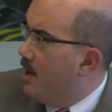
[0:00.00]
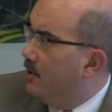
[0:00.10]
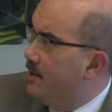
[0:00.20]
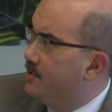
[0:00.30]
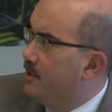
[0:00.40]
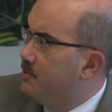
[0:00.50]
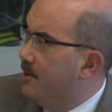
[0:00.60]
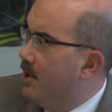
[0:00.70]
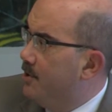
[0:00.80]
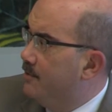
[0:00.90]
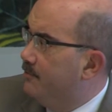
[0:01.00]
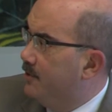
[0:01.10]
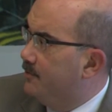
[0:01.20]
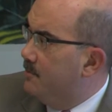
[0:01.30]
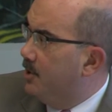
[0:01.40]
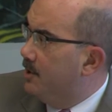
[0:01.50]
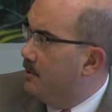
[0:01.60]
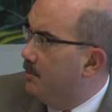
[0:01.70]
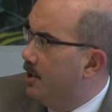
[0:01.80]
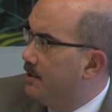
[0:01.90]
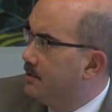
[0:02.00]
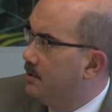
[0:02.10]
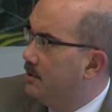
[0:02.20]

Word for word: our letter said it was about 150 million in bonds.